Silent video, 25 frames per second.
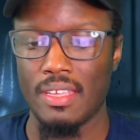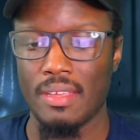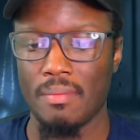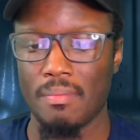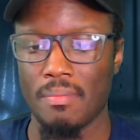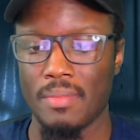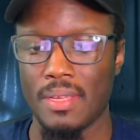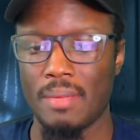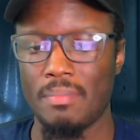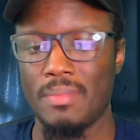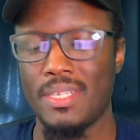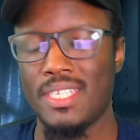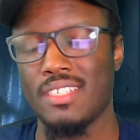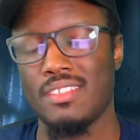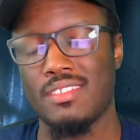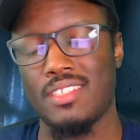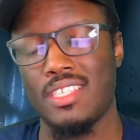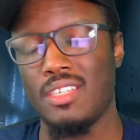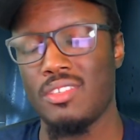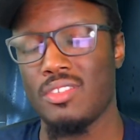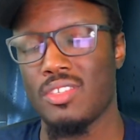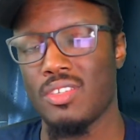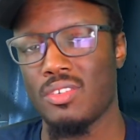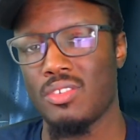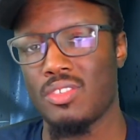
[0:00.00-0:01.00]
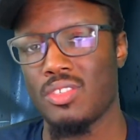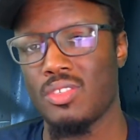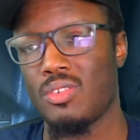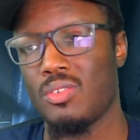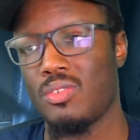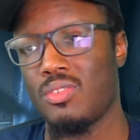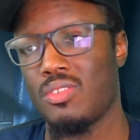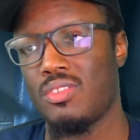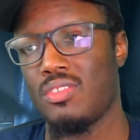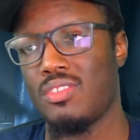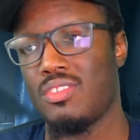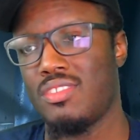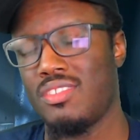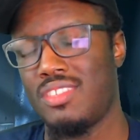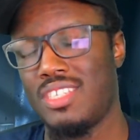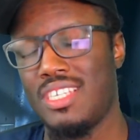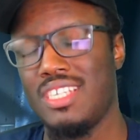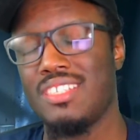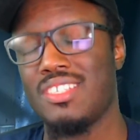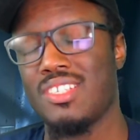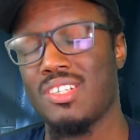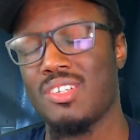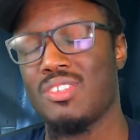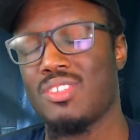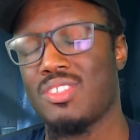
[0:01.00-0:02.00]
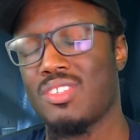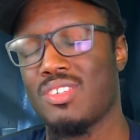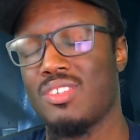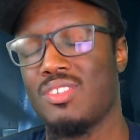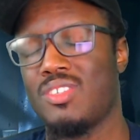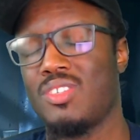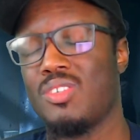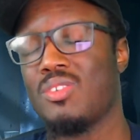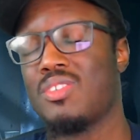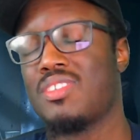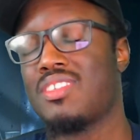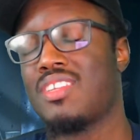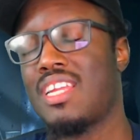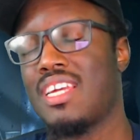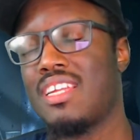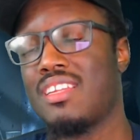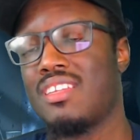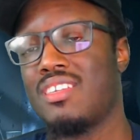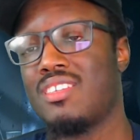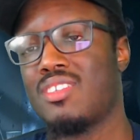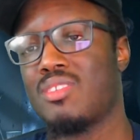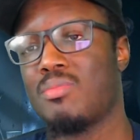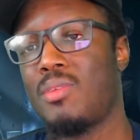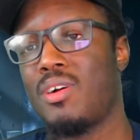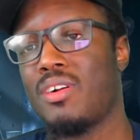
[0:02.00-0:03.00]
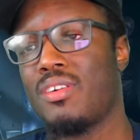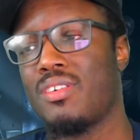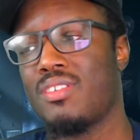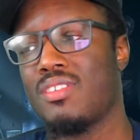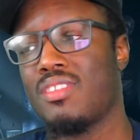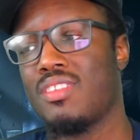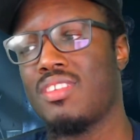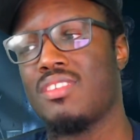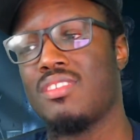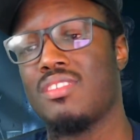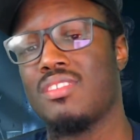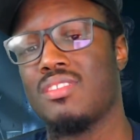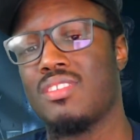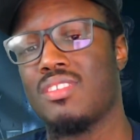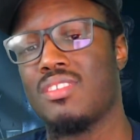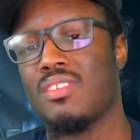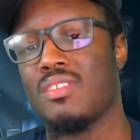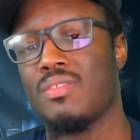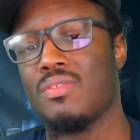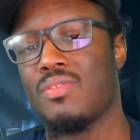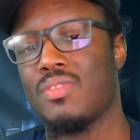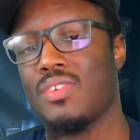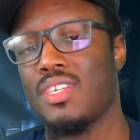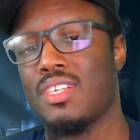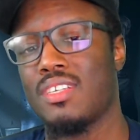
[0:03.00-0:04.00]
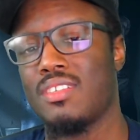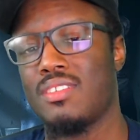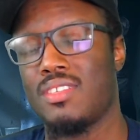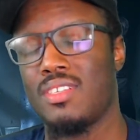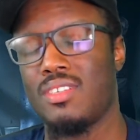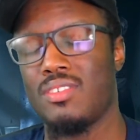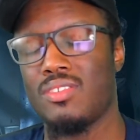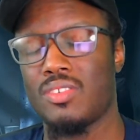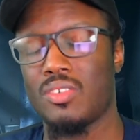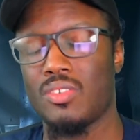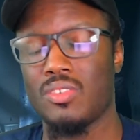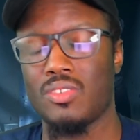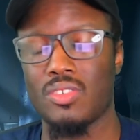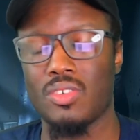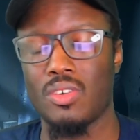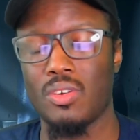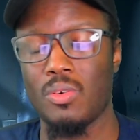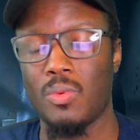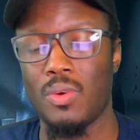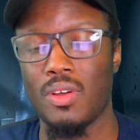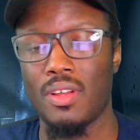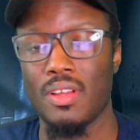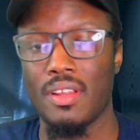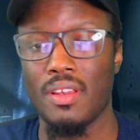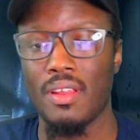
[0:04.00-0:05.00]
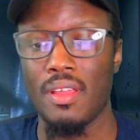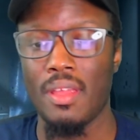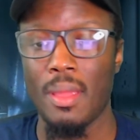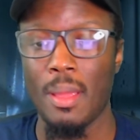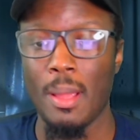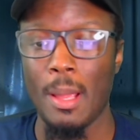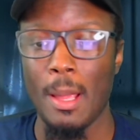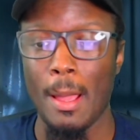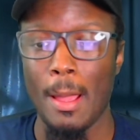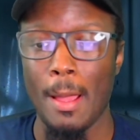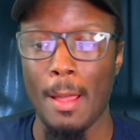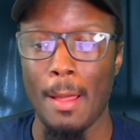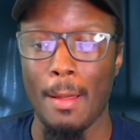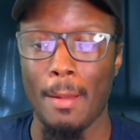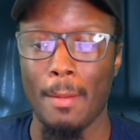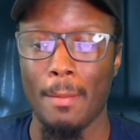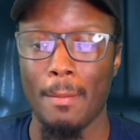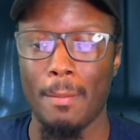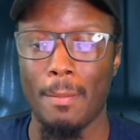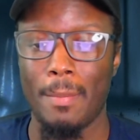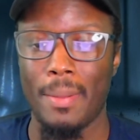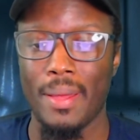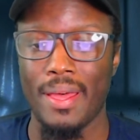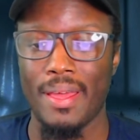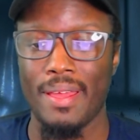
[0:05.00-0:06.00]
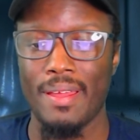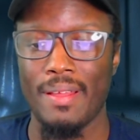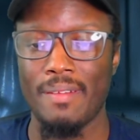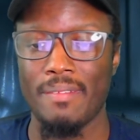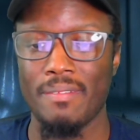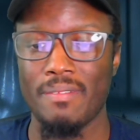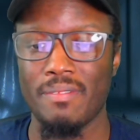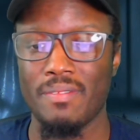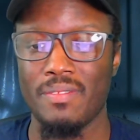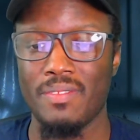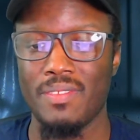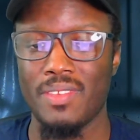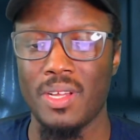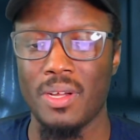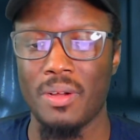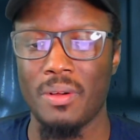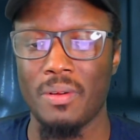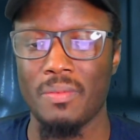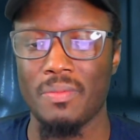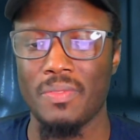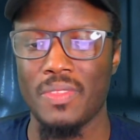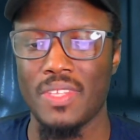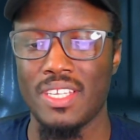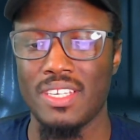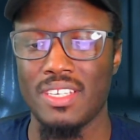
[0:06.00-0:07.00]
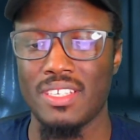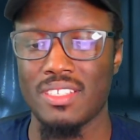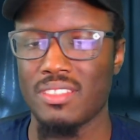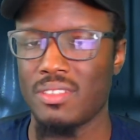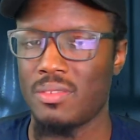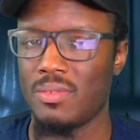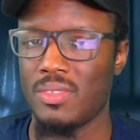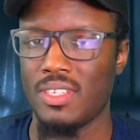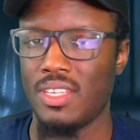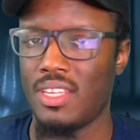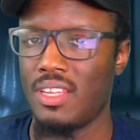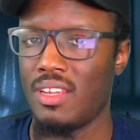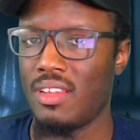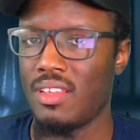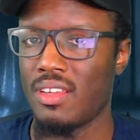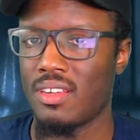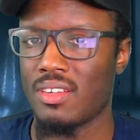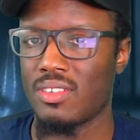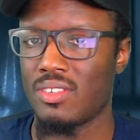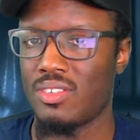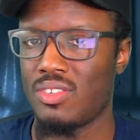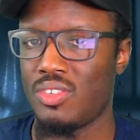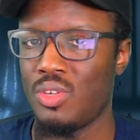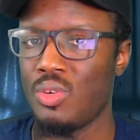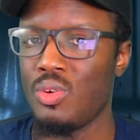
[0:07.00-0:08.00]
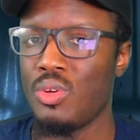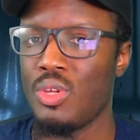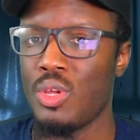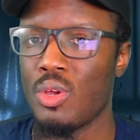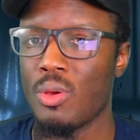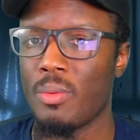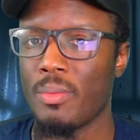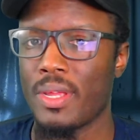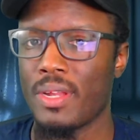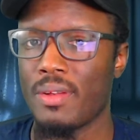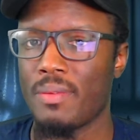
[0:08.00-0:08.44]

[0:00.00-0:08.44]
But I mean, the T002 is slightly smarter than the freaking T001, but you know, it doesn't really look too human.